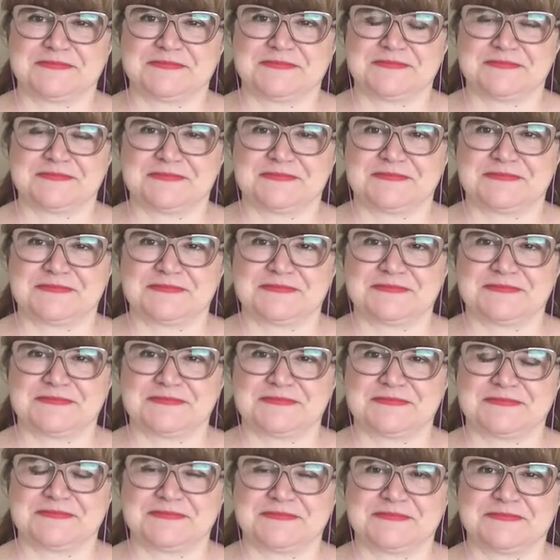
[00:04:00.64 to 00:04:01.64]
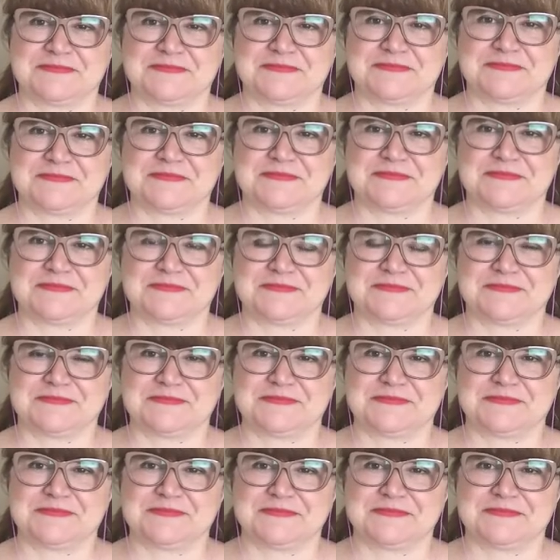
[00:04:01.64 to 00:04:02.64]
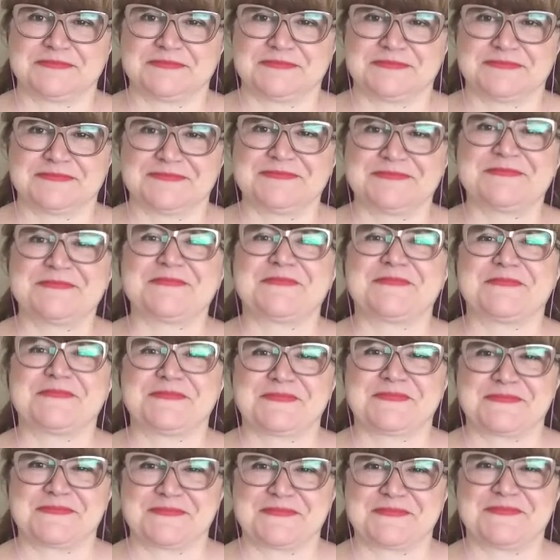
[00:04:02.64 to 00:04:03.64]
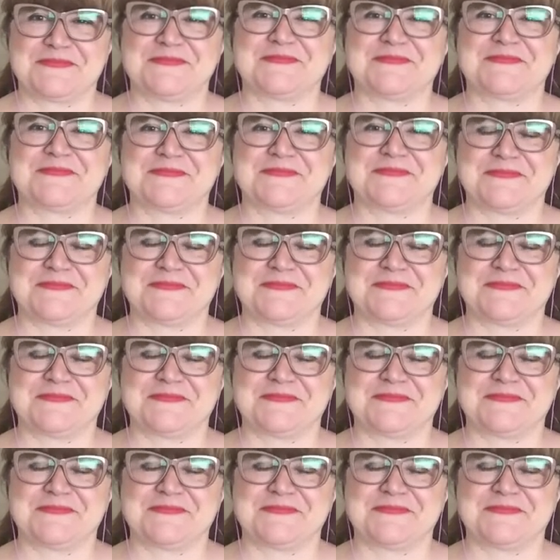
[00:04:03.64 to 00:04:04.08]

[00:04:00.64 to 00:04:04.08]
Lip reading: This person isn't speaking.